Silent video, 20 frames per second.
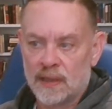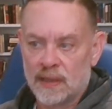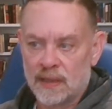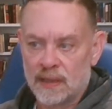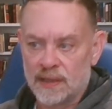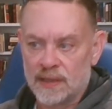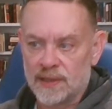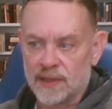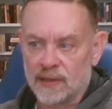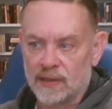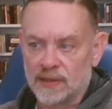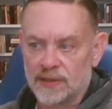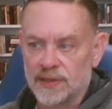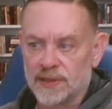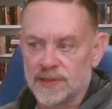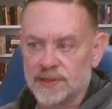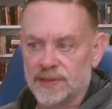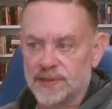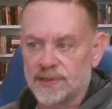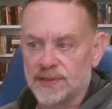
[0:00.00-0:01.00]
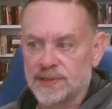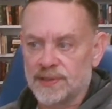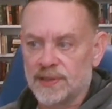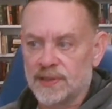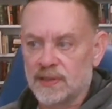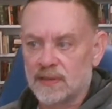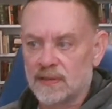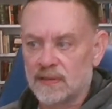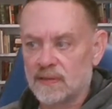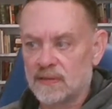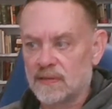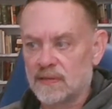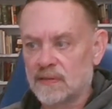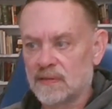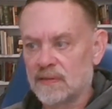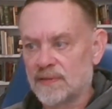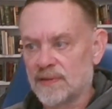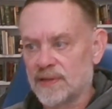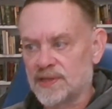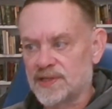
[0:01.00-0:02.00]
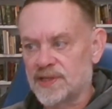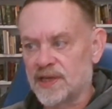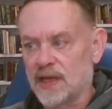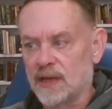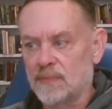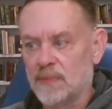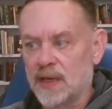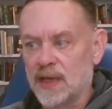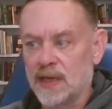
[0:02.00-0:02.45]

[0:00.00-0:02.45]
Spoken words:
indulgences, the same